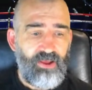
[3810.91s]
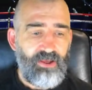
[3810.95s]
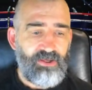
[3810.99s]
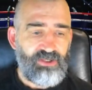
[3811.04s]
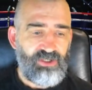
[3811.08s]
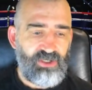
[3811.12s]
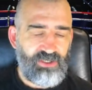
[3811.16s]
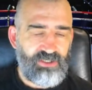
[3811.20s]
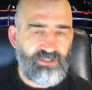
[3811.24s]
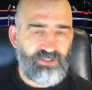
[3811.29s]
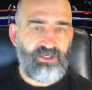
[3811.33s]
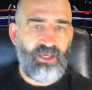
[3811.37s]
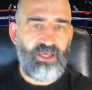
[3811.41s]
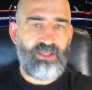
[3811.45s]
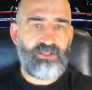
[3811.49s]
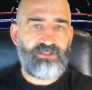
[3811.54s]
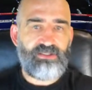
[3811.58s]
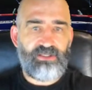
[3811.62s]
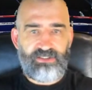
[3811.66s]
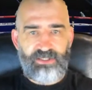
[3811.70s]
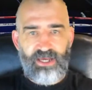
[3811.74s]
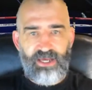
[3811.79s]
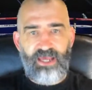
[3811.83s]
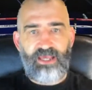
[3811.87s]
She just needs
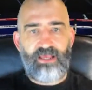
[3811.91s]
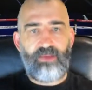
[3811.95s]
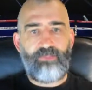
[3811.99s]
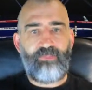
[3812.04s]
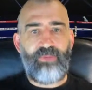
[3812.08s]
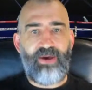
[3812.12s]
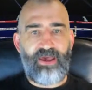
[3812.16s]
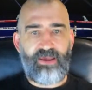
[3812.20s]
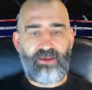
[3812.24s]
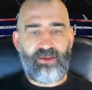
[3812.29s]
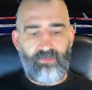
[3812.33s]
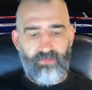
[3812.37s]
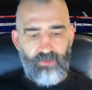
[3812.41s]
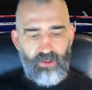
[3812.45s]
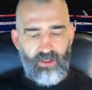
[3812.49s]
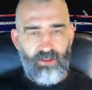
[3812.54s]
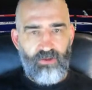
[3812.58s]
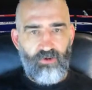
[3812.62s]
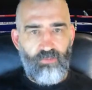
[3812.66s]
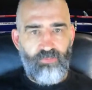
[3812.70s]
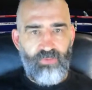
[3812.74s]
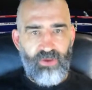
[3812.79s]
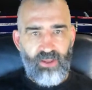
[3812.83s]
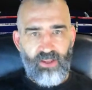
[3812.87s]
to take it back a
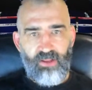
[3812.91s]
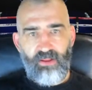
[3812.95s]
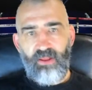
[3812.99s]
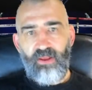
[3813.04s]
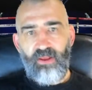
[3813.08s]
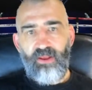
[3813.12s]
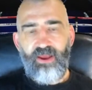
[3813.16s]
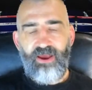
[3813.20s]
little bit,